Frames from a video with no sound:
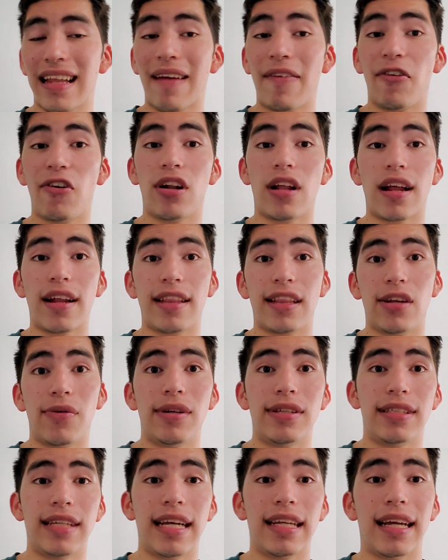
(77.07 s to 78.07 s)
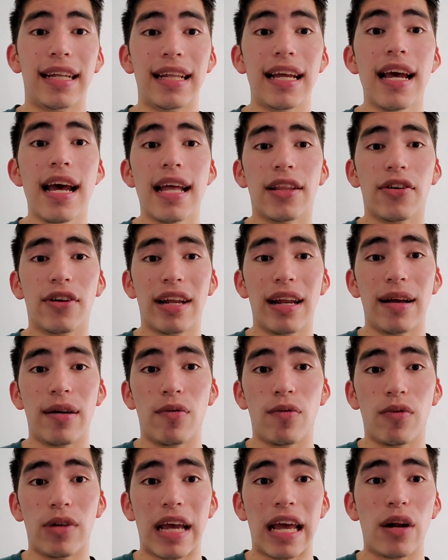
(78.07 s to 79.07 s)
I've heard a lot of theories saying that they're
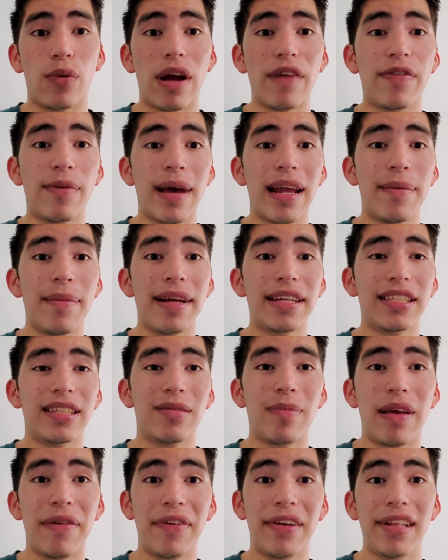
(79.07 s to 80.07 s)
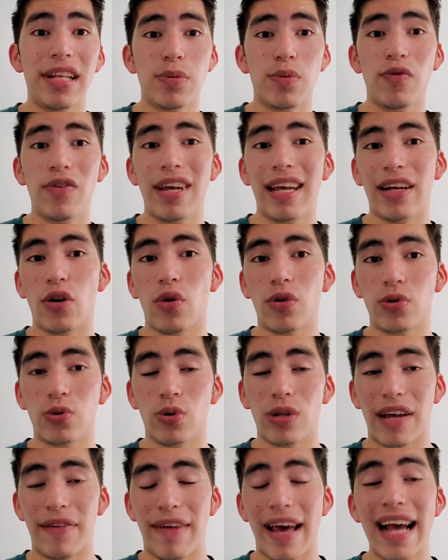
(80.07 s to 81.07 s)
going to get away from animation maybe in this movie and go
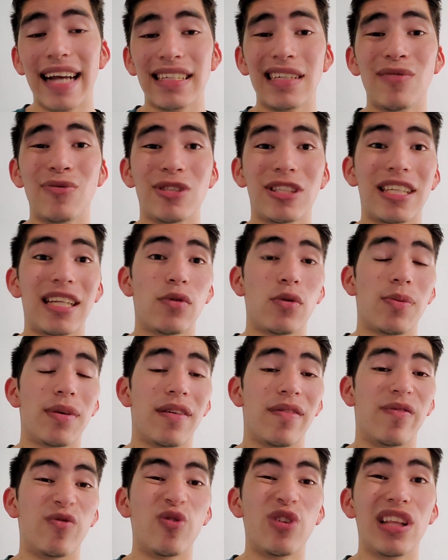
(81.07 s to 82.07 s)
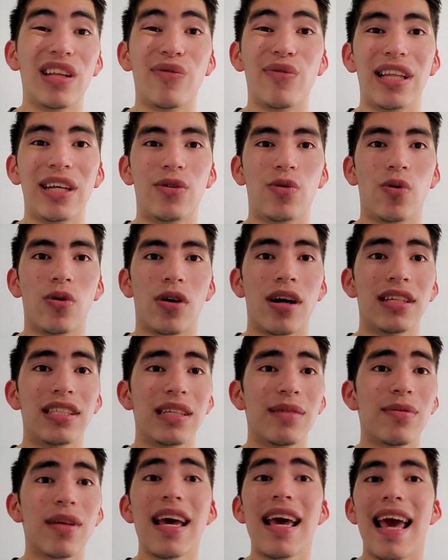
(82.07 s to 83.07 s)
to live action, which I think would be a really, really cool
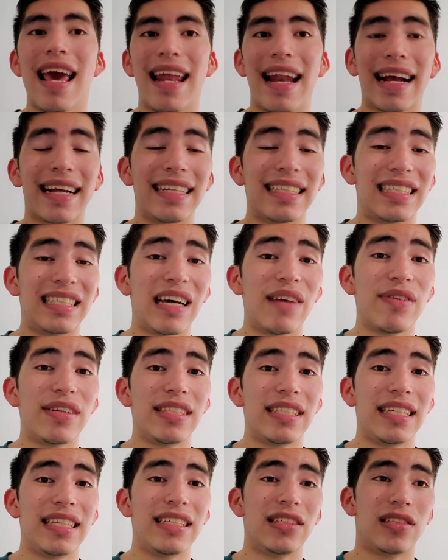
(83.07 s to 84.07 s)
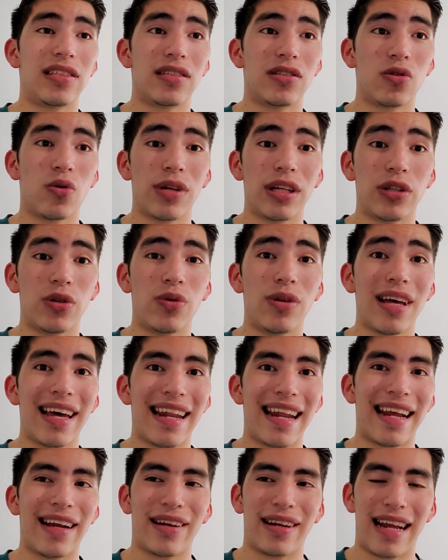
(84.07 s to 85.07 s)
concept. And I can definitely see Sony do
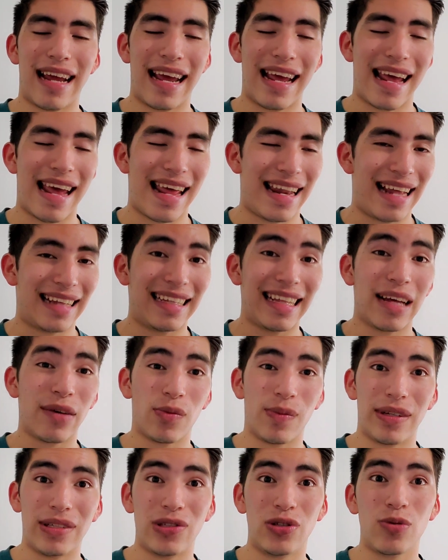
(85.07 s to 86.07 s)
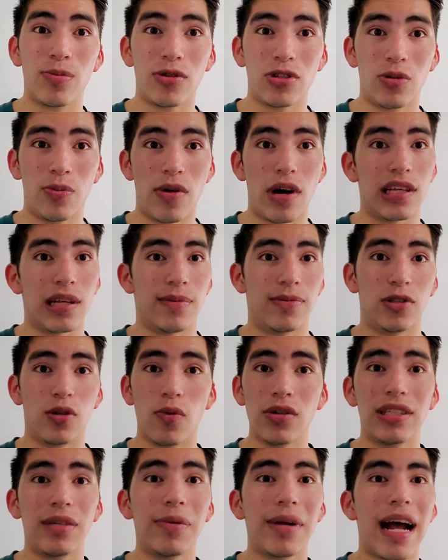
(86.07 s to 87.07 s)
that, and I think that would be super, super awesome. So
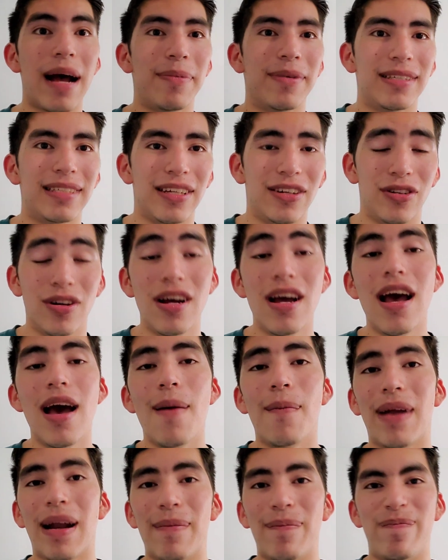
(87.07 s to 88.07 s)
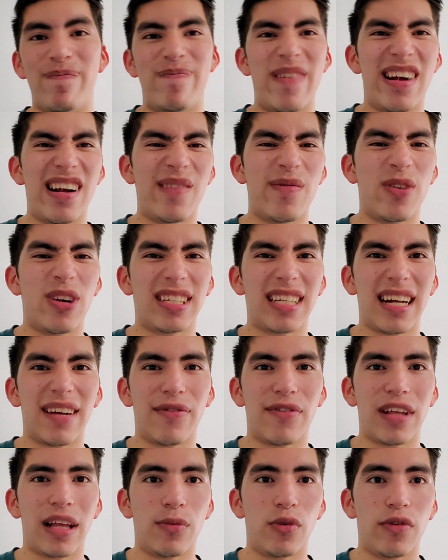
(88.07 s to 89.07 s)
we'll see what happens there. But I'm very, very
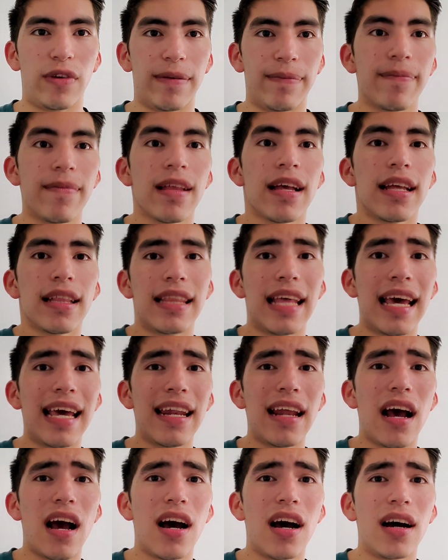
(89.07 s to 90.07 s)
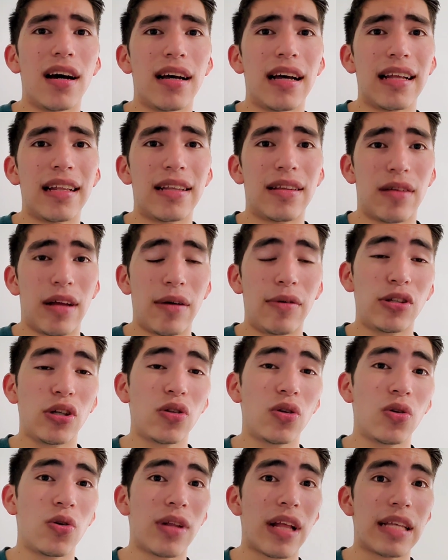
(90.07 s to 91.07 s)
excited for that movie. Then, it was
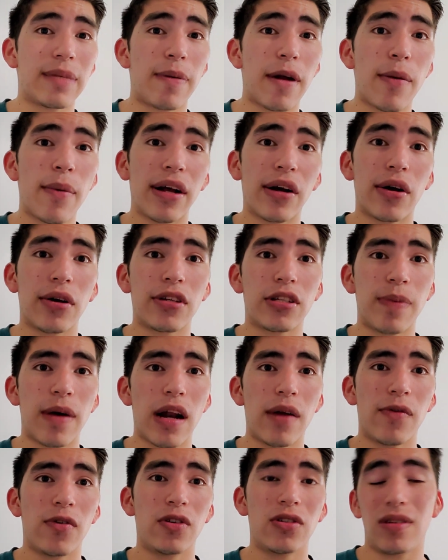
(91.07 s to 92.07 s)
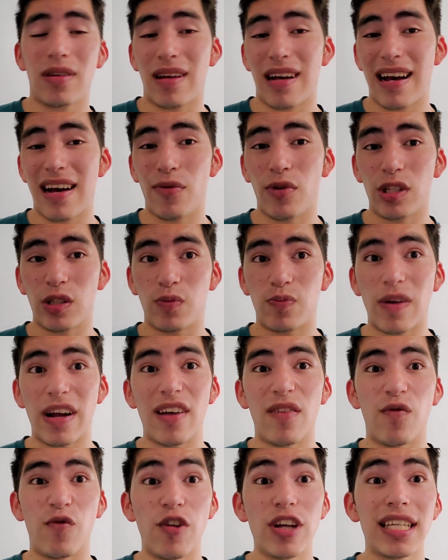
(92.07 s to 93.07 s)
also known that Spider-Man Across the Spider-Verse was
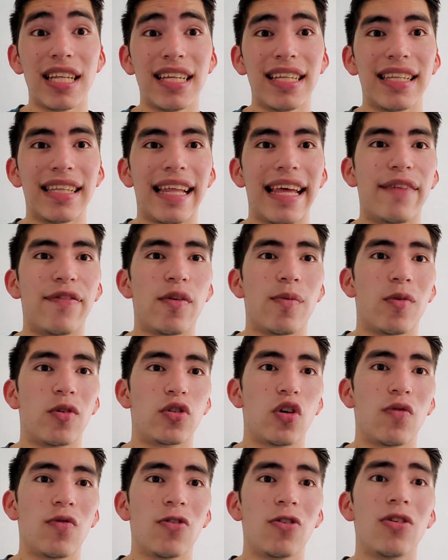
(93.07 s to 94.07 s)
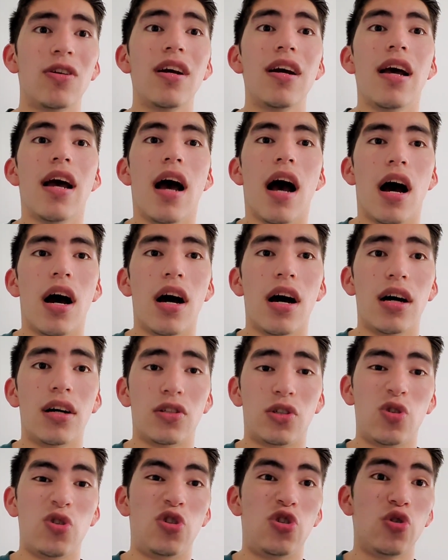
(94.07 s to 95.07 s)
very recently delayed from October
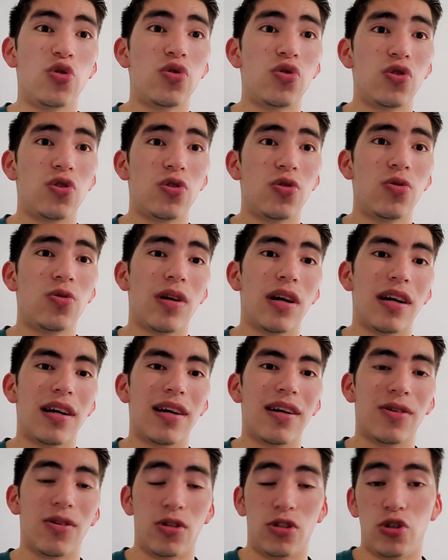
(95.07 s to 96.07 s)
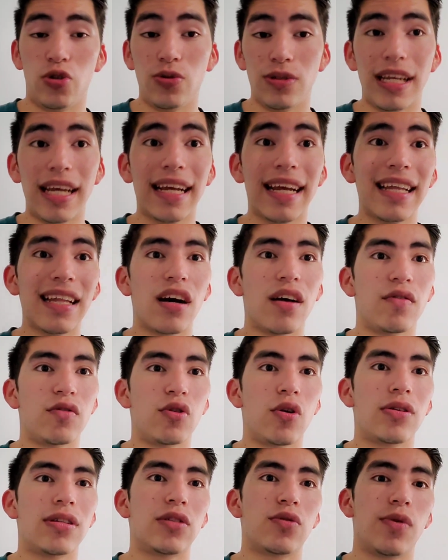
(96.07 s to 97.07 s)
to June 2 or June 2nd of
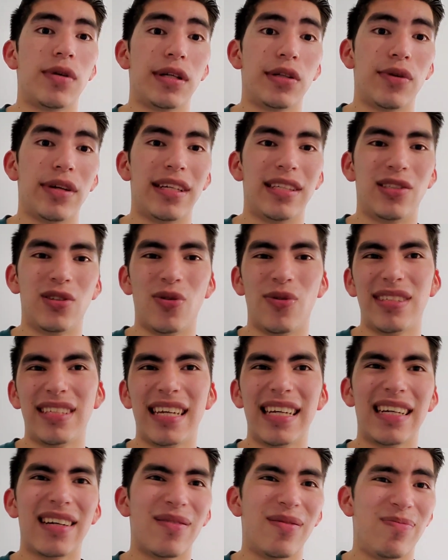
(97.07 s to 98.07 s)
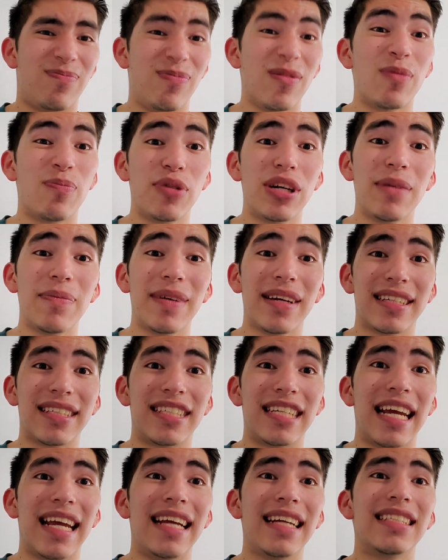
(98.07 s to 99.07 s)
2023. So it's like a pretty big
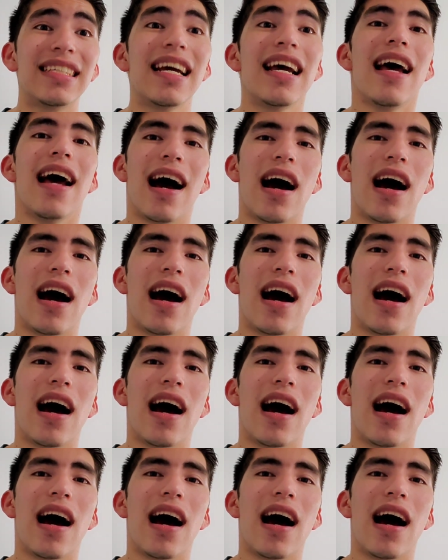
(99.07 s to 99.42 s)
change.